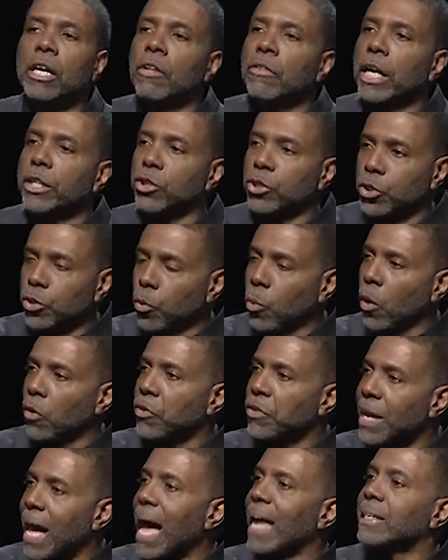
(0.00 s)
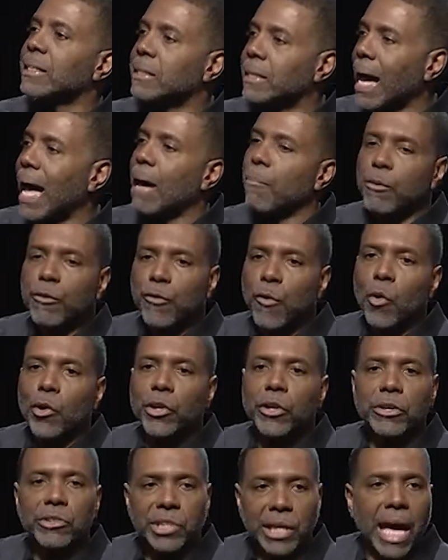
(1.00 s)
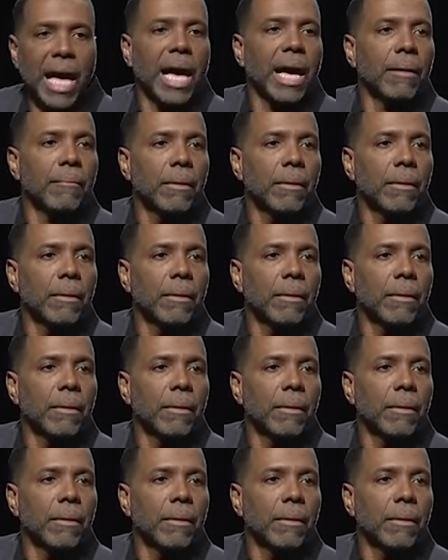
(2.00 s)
that you will not die before your time.